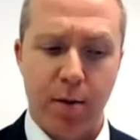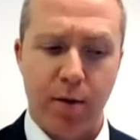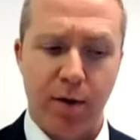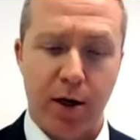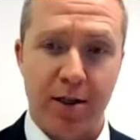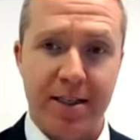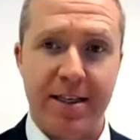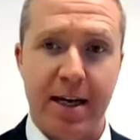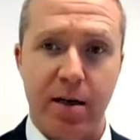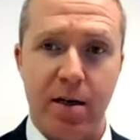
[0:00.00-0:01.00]
providers
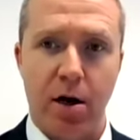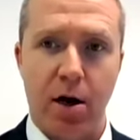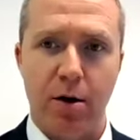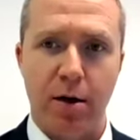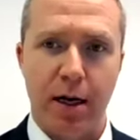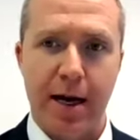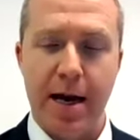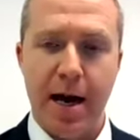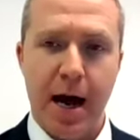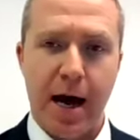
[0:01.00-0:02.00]
sit currently,